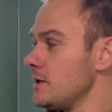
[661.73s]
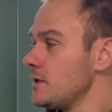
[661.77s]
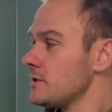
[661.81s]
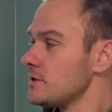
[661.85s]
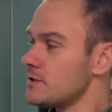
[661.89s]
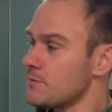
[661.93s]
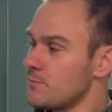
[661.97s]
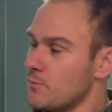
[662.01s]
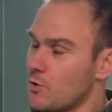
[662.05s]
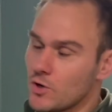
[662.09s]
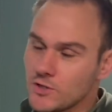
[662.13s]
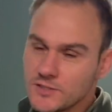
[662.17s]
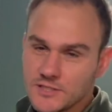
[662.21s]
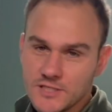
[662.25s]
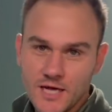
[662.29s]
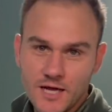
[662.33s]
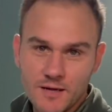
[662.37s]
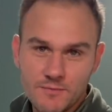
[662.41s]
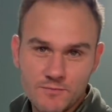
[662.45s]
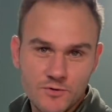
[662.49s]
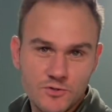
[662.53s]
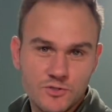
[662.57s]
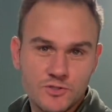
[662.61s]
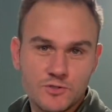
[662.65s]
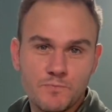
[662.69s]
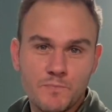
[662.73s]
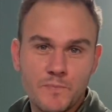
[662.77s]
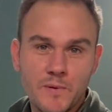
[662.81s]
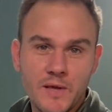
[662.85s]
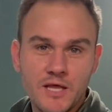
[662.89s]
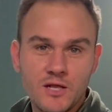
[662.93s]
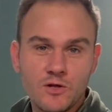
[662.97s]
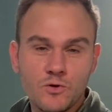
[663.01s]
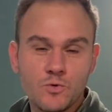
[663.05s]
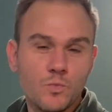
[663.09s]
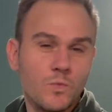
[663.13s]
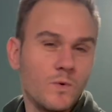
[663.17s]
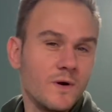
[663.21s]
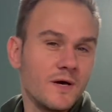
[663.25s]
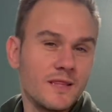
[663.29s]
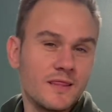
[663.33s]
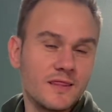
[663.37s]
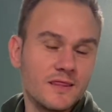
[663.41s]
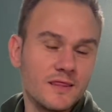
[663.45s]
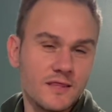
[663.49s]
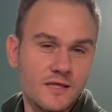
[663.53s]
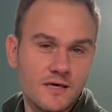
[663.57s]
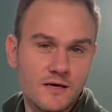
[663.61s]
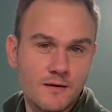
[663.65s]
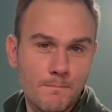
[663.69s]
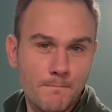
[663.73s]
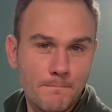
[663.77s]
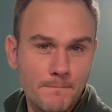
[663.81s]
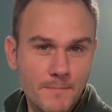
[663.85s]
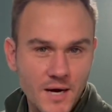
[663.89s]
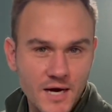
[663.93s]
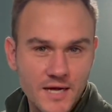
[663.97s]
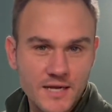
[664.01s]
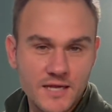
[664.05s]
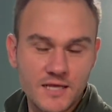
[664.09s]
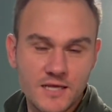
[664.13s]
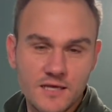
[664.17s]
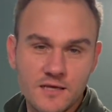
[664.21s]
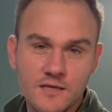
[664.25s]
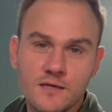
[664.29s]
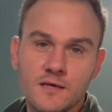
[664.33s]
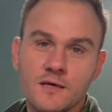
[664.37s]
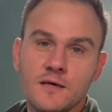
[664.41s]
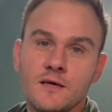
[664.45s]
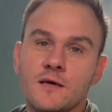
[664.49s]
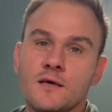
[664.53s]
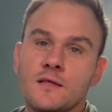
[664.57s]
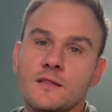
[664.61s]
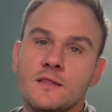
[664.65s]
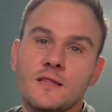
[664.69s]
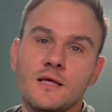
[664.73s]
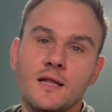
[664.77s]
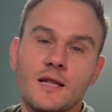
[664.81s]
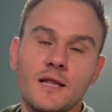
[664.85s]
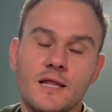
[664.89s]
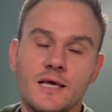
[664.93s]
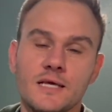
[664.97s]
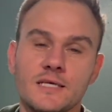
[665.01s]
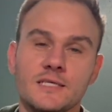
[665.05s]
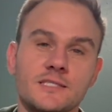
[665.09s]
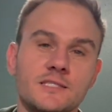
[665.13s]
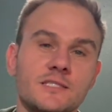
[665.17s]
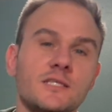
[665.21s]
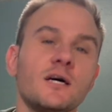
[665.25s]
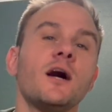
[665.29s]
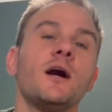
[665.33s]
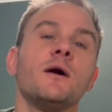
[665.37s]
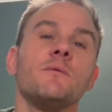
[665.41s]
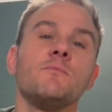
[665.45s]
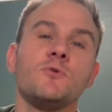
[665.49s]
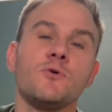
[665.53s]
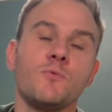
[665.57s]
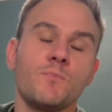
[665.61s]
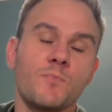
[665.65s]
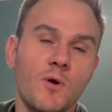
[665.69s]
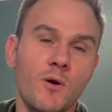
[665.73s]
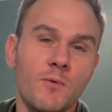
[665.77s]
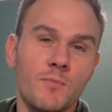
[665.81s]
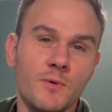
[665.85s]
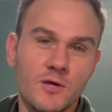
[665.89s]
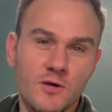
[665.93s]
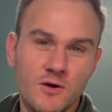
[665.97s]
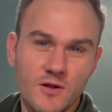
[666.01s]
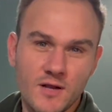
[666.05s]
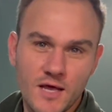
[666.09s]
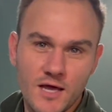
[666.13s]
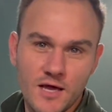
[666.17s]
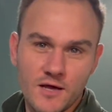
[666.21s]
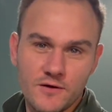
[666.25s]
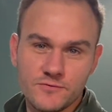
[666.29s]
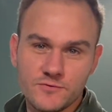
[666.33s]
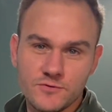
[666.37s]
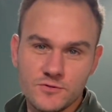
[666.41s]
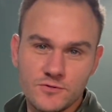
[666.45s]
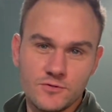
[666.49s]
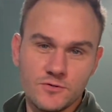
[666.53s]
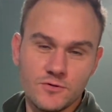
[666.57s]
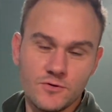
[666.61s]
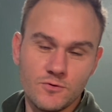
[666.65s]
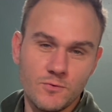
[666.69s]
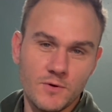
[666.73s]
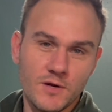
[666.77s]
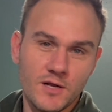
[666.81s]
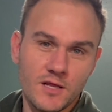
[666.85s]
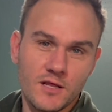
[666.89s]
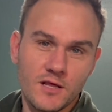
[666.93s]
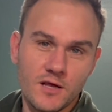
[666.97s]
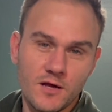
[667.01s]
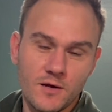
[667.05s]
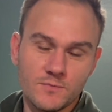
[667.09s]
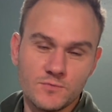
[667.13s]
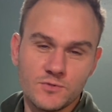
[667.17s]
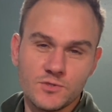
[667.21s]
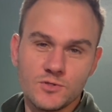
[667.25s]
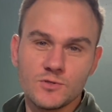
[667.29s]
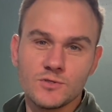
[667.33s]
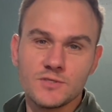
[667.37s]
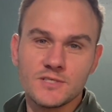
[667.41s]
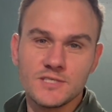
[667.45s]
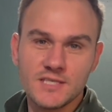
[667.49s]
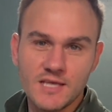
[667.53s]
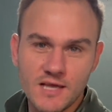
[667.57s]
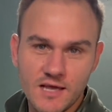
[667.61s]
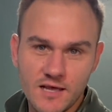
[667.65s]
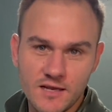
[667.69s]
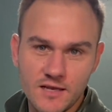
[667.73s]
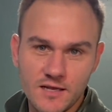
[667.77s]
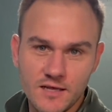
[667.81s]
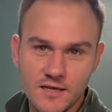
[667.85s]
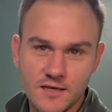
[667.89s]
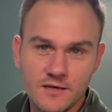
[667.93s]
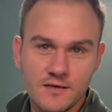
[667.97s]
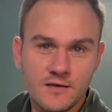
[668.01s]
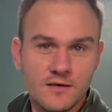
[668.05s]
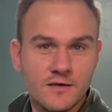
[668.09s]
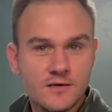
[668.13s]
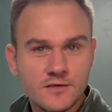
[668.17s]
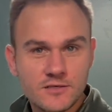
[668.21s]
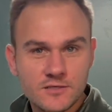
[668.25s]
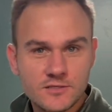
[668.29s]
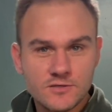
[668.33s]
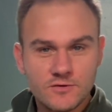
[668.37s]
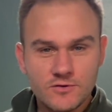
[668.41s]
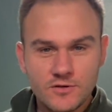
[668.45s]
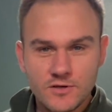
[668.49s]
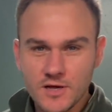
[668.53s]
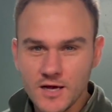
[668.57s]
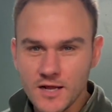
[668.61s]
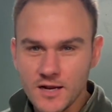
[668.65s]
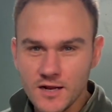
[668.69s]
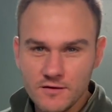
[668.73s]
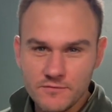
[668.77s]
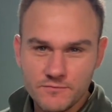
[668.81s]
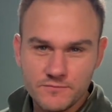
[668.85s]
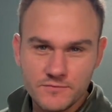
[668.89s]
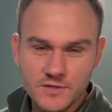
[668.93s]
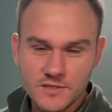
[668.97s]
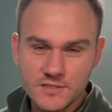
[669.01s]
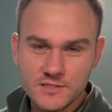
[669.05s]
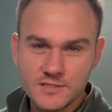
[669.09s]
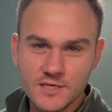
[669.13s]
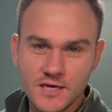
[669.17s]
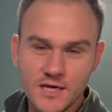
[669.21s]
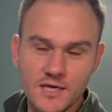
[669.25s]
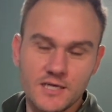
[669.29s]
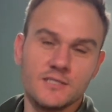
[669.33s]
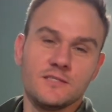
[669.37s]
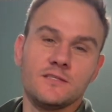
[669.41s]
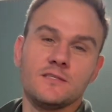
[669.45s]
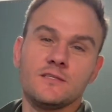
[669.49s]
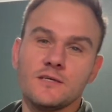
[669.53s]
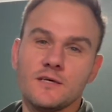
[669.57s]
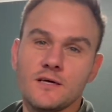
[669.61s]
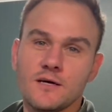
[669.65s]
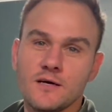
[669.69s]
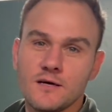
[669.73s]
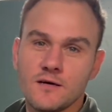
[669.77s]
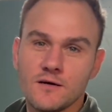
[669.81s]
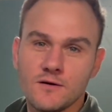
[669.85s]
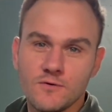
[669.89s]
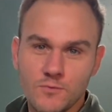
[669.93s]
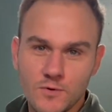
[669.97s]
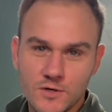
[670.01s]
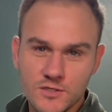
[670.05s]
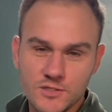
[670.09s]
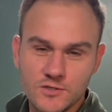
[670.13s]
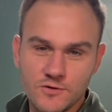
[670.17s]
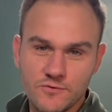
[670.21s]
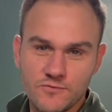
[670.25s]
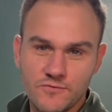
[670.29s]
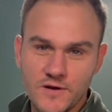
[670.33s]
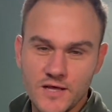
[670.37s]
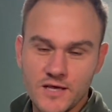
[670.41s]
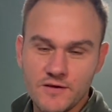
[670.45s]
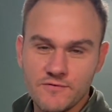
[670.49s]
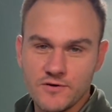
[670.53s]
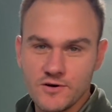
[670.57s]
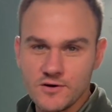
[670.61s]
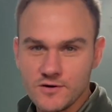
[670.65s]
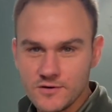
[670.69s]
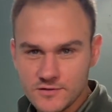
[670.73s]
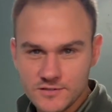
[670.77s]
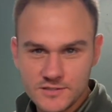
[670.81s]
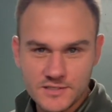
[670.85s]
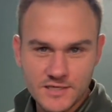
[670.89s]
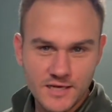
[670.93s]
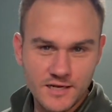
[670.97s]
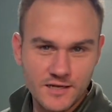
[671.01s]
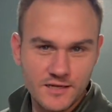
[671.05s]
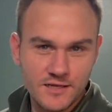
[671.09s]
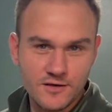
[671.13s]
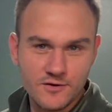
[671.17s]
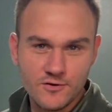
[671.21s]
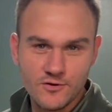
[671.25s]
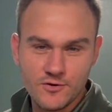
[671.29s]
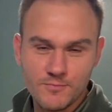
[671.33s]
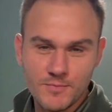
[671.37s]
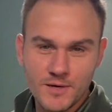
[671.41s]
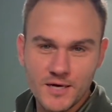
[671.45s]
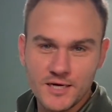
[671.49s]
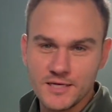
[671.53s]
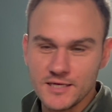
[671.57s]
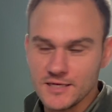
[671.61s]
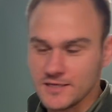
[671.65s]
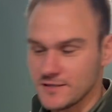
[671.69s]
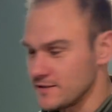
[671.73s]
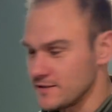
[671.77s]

The more time you spend with the mudding, the less time you're probably going to have to do when it comes to sanding. So you kind of decide what's your flavor, sanding or mudding.